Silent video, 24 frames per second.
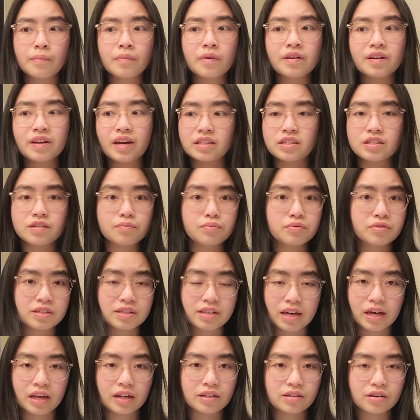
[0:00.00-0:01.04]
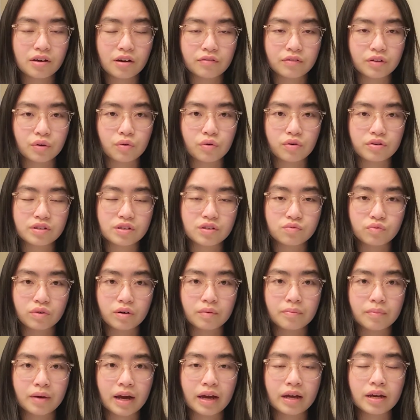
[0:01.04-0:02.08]
90% of the course is run
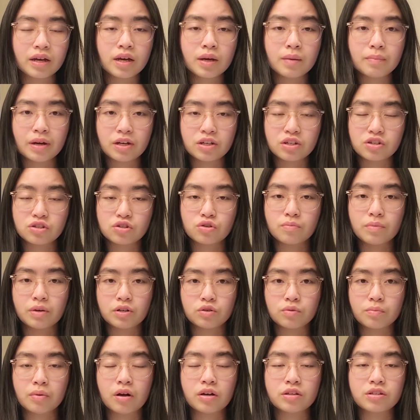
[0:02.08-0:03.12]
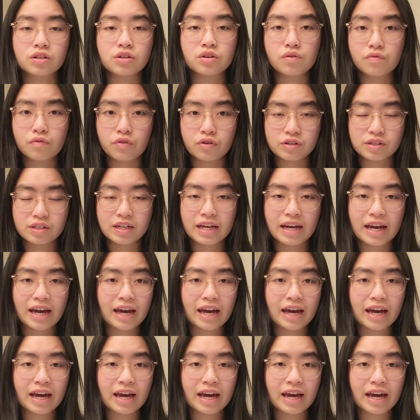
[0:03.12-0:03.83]
by Manchester Metropolitan University.